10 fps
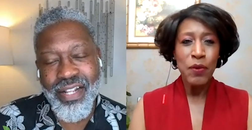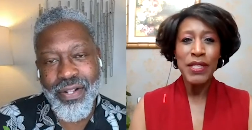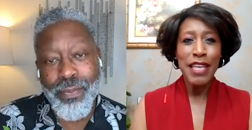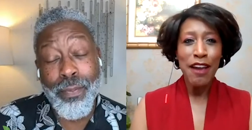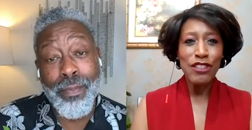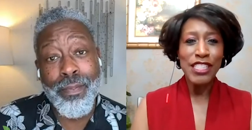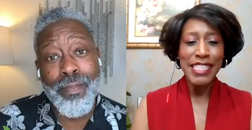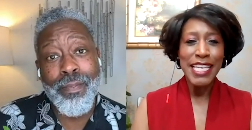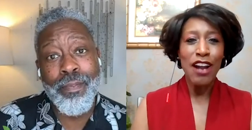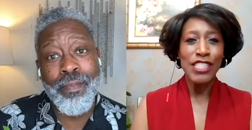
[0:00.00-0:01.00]
Speaker 1: but we never
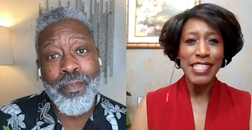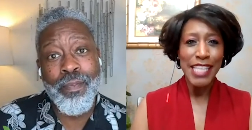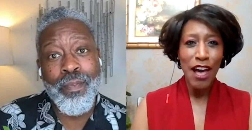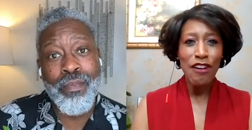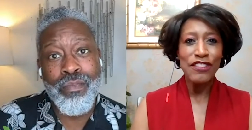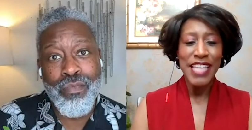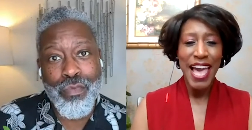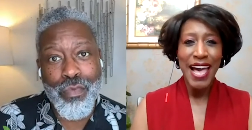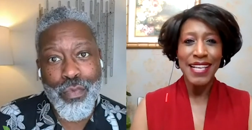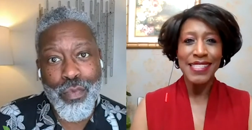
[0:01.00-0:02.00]
see ourselves
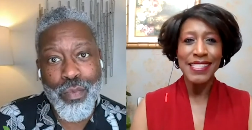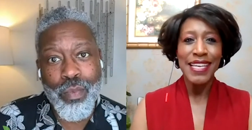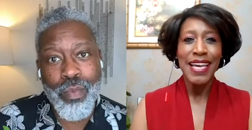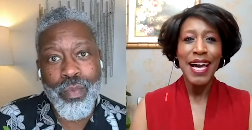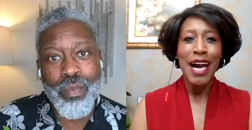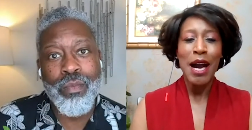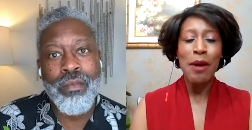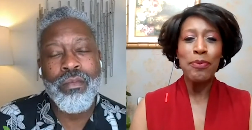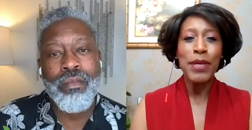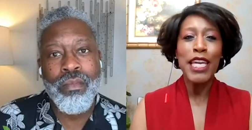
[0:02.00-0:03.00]
as
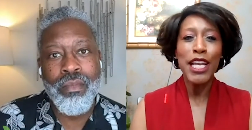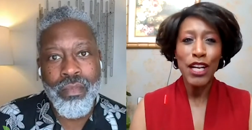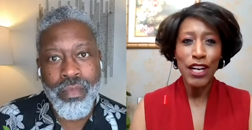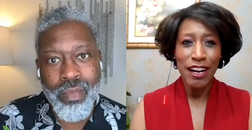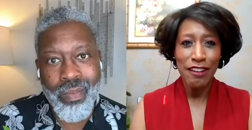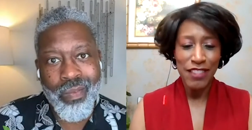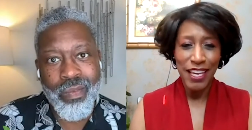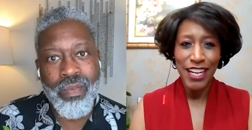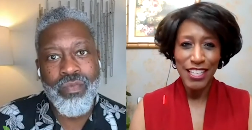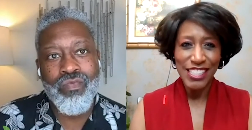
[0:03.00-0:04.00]
a peer of
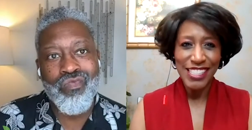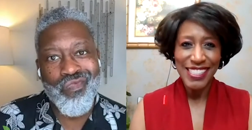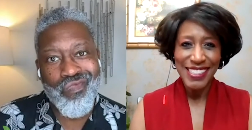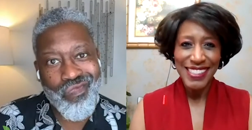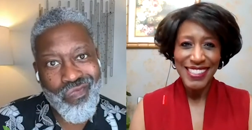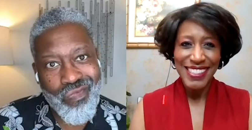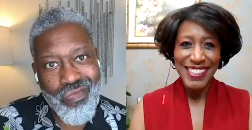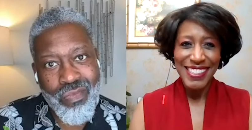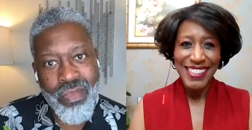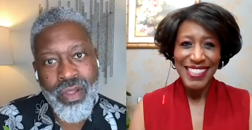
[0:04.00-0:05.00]
theirs.
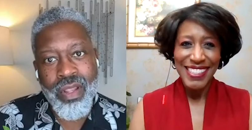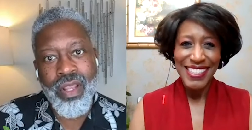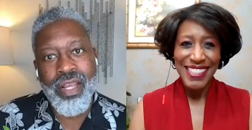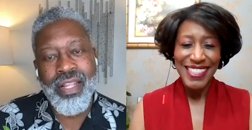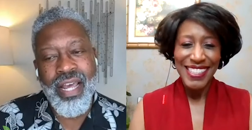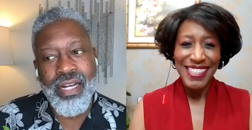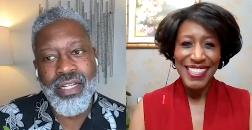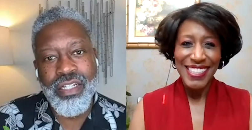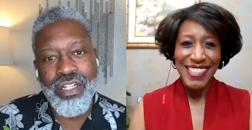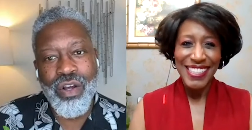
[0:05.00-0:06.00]
Speaker 2: That
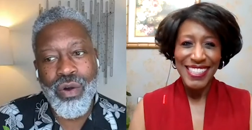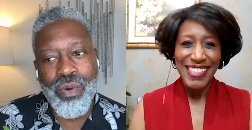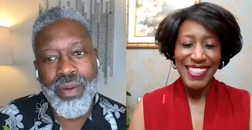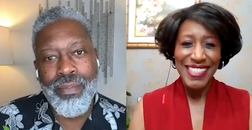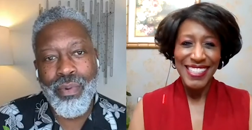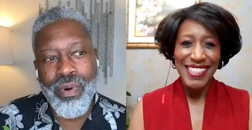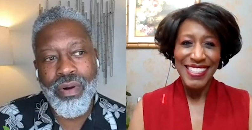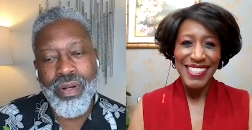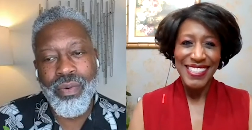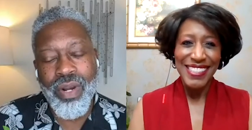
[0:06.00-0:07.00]
is so
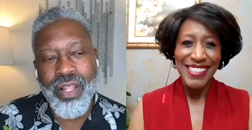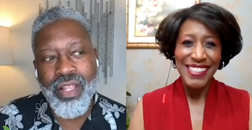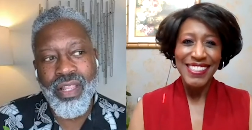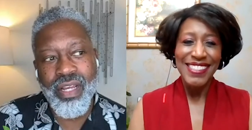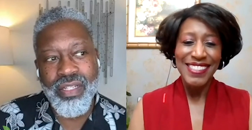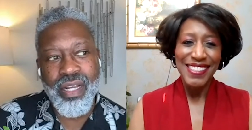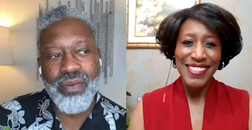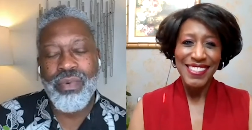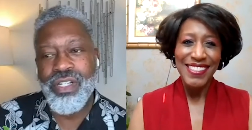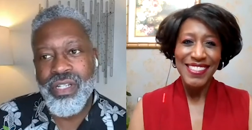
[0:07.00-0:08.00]
important. One of the things I
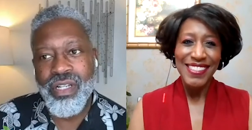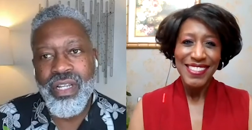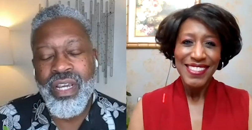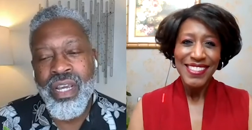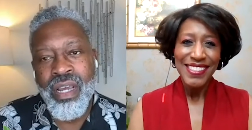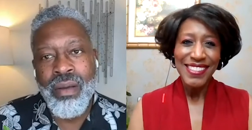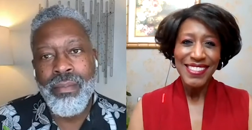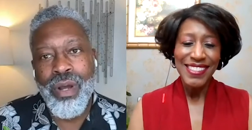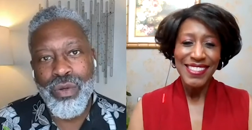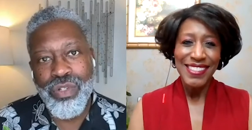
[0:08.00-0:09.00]
recently
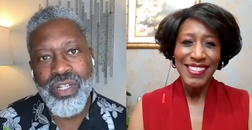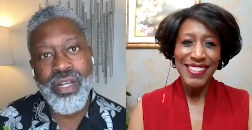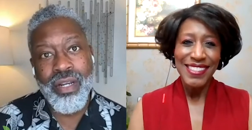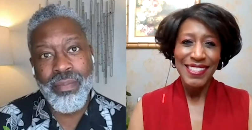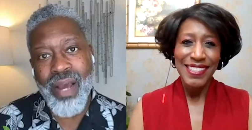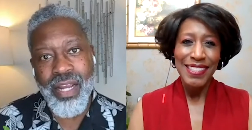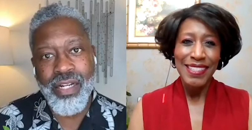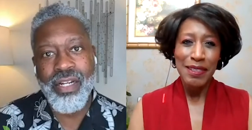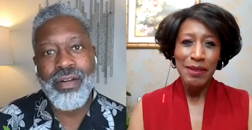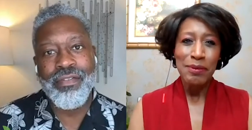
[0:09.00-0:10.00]
posted in my
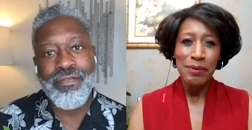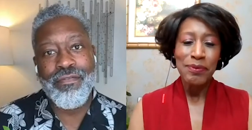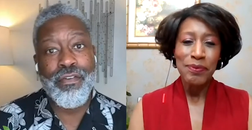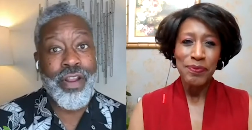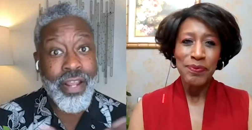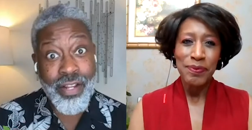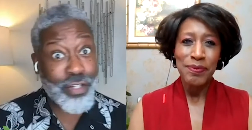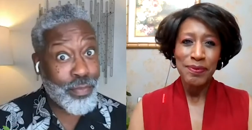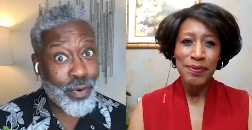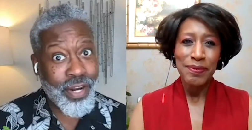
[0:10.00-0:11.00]
free
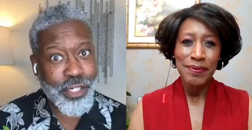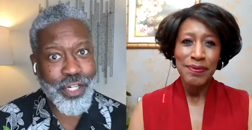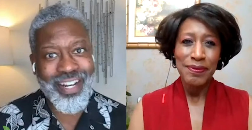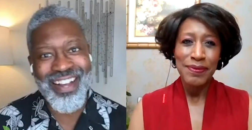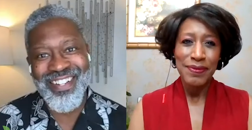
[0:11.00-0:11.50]
inspiration